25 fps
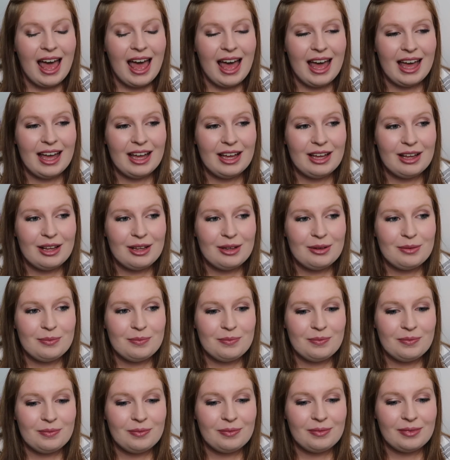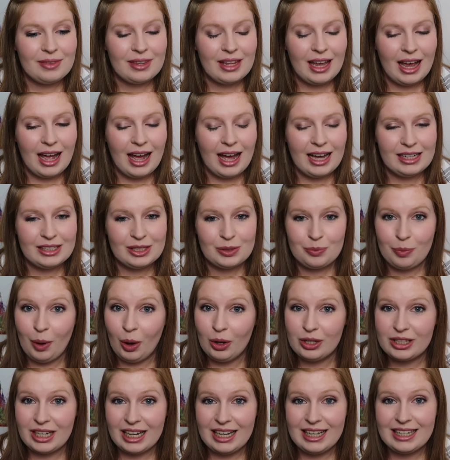I
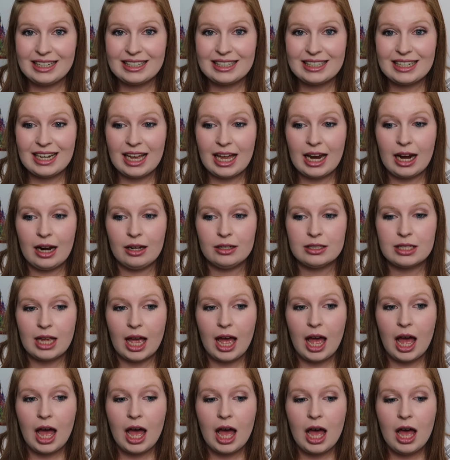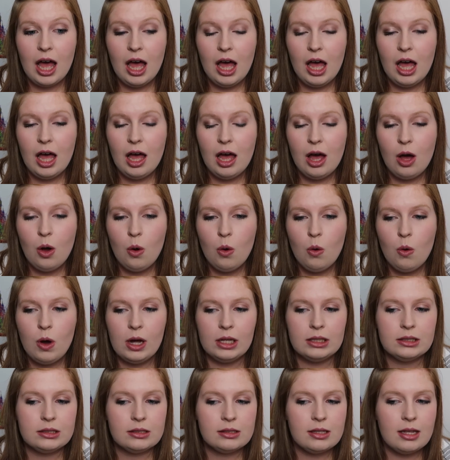spotted it and I was like,
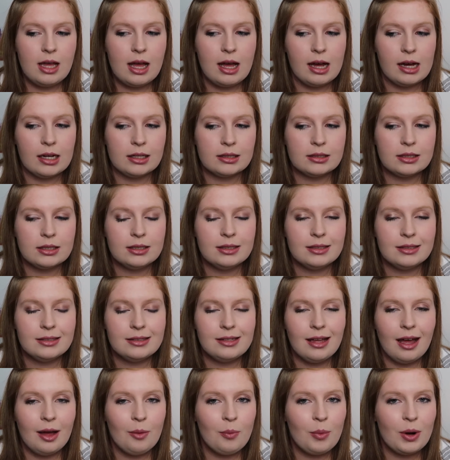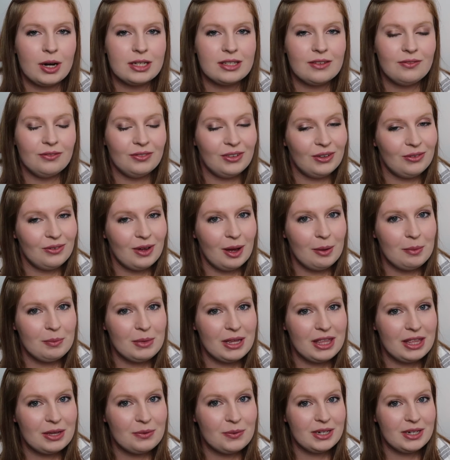what's that? Is that a present for
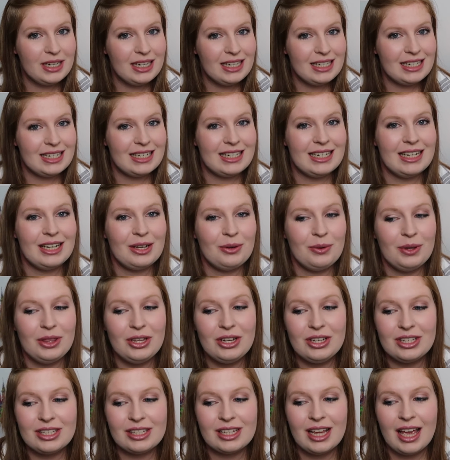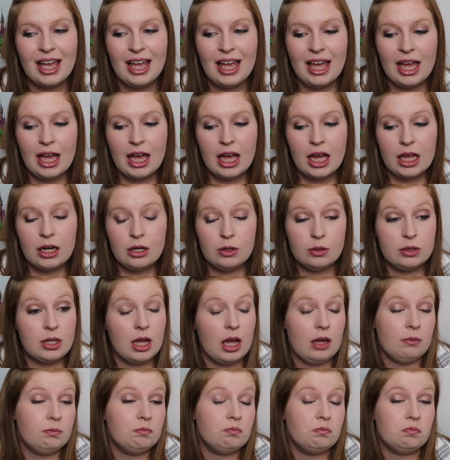family we need to take with us? And he was
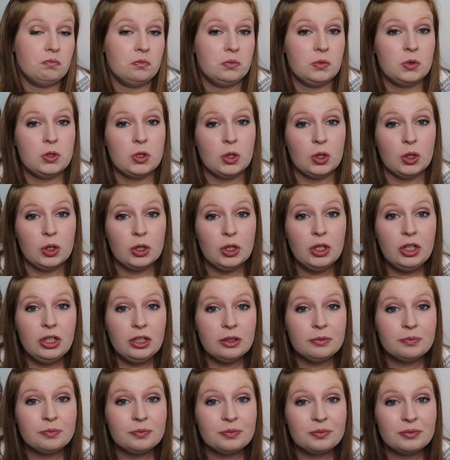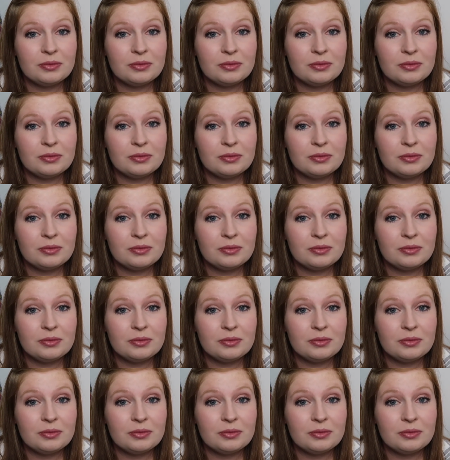like, don't know.